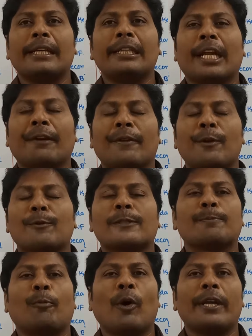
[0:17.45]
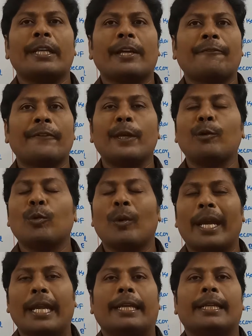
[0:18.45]
interviews point of view
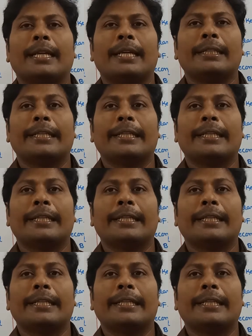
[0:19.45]
in